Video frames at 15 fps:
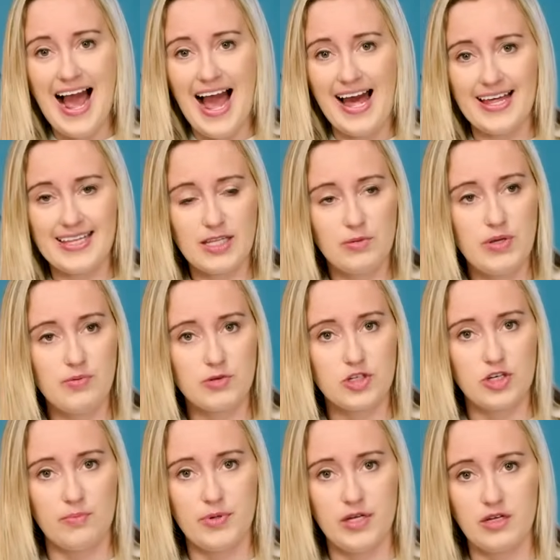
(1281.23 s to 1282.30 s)
I think people
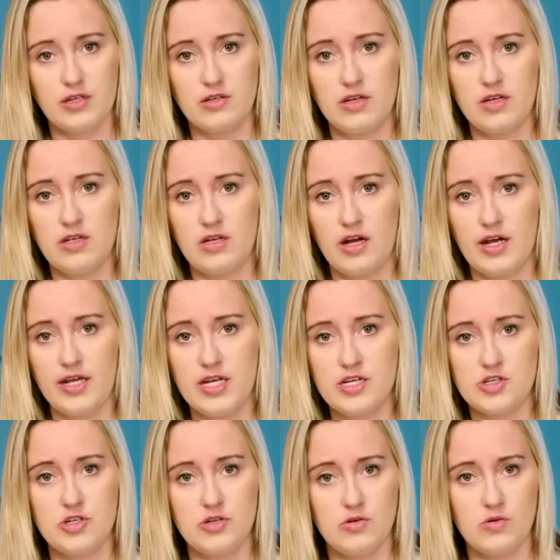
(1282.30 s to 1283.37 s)
jumping
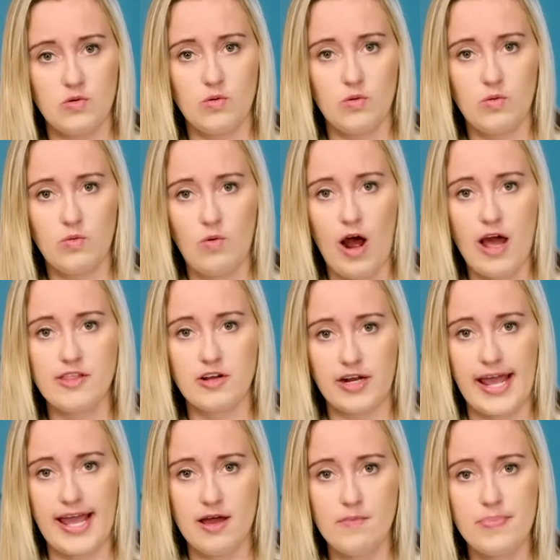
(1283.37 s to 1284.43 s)
into either
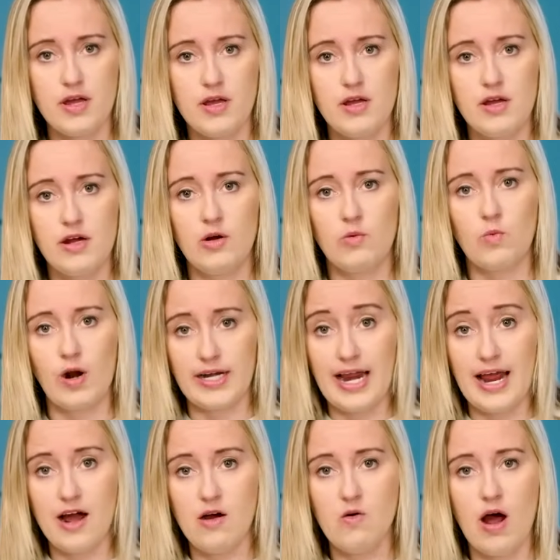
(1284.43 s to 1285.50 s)
camp right
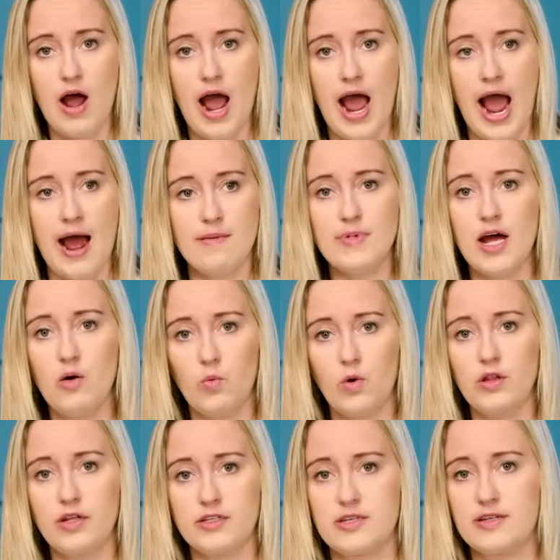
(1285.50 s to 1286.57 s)
now, I'm not
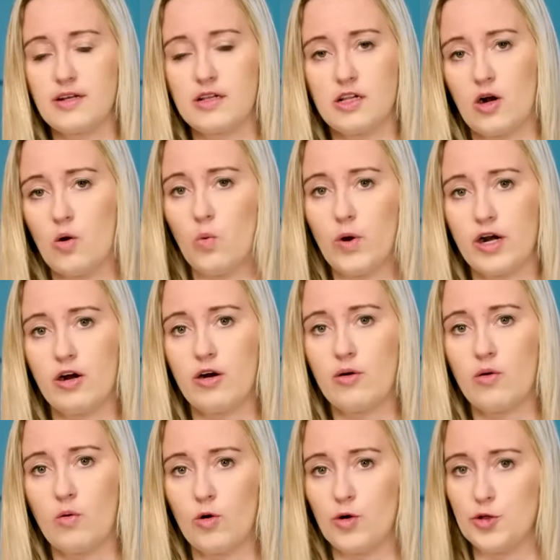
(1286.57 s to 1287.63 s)
willing to declare a winner
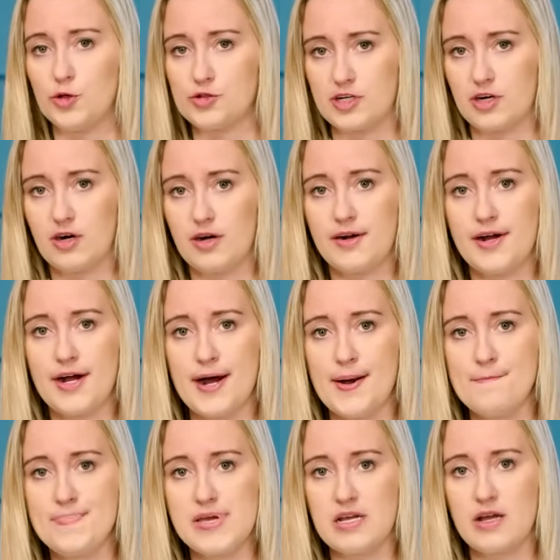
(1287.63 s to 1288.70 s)
or a loser
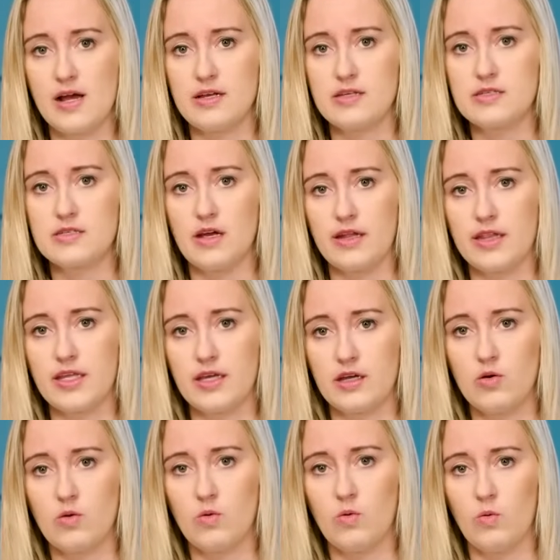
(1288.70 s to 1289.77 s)
because I
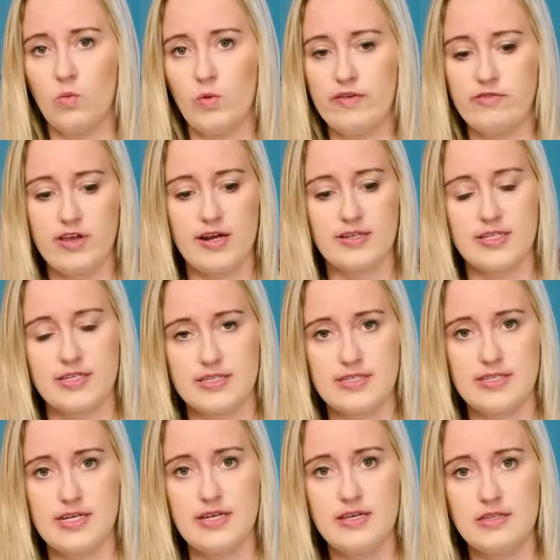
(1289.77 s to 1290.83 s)
think we've yet to
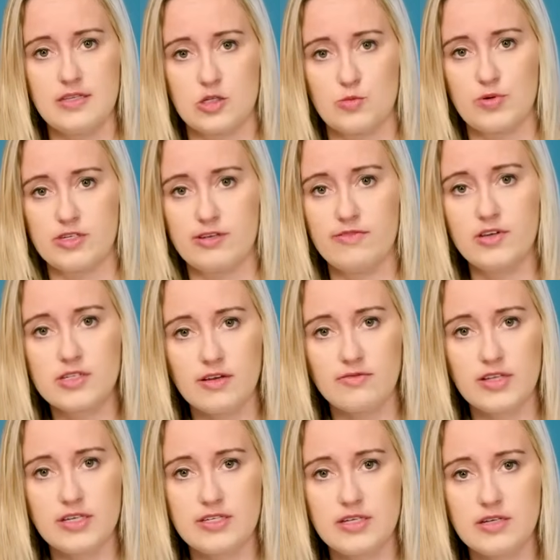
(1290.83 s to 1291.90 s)
see the specifics of
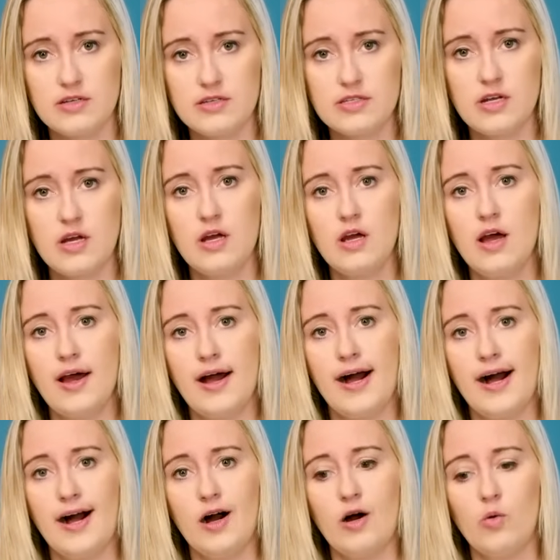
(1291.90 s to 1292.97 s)
these deals.
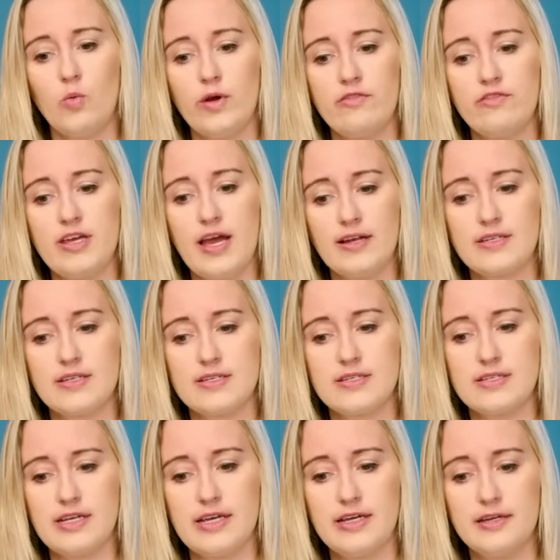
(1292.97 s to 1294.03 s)
We've yet to
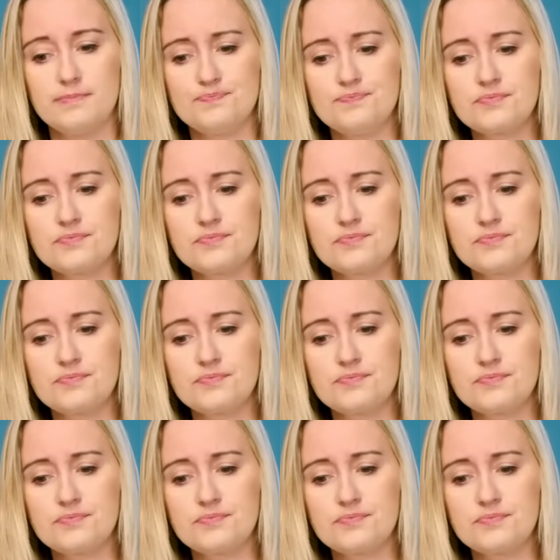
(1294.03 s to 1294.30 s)
see